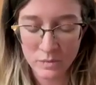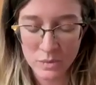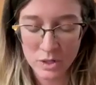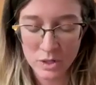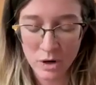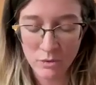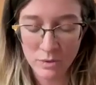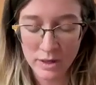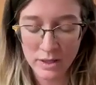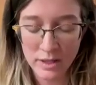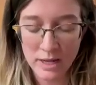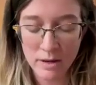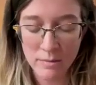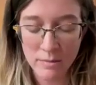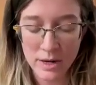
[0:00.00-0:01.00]
So
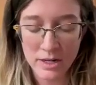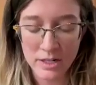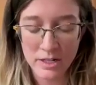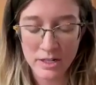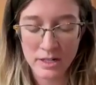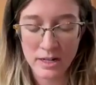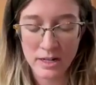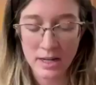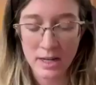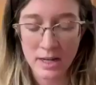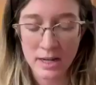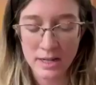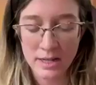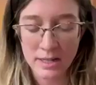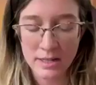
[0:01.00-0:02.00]
really, compassion
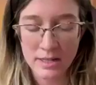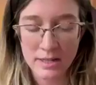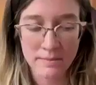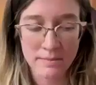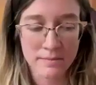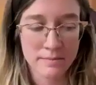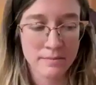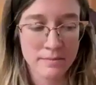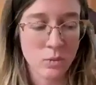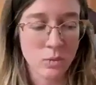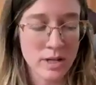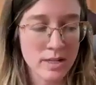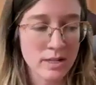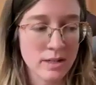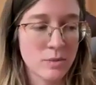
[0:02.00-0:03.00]
is
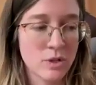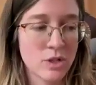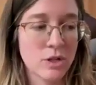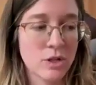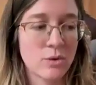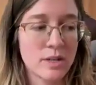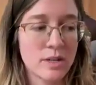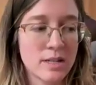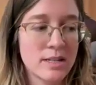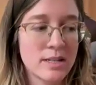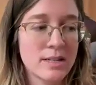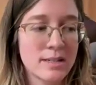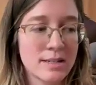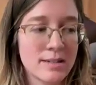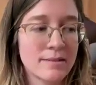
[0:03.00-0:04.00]
wisdom to show this
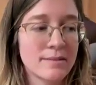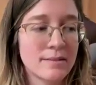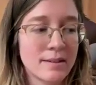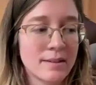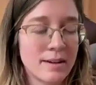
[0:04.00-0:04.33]
is